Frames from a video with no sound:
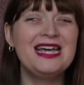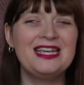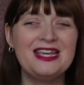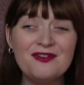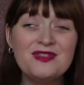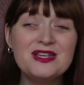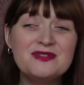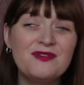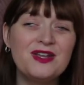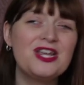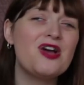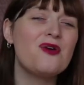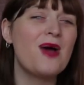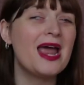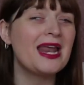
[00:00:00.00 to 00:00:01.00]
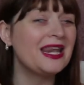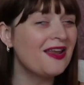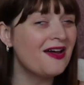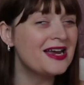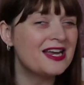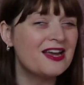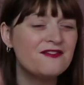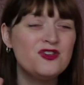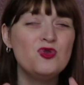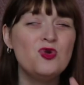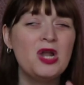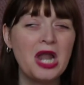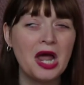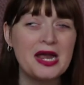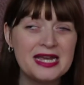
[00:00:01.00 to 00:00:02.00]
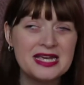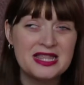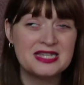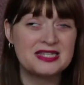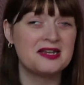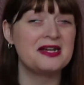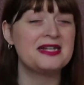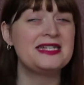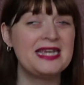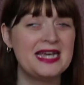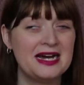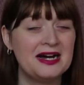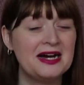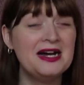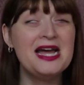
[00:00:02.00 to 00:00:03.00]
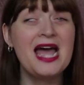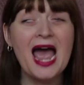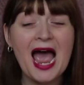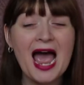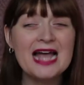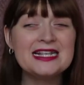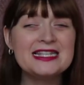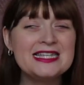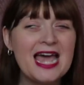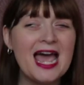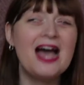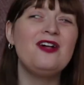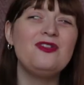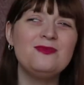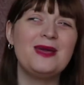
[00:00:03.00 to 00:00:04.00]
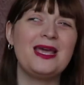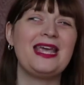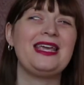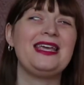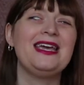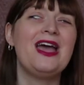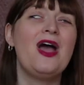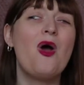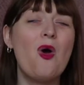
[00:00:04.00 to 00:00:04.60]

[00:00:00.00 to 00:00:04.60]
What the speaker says: Give this video a like if you like this idea, and tell me,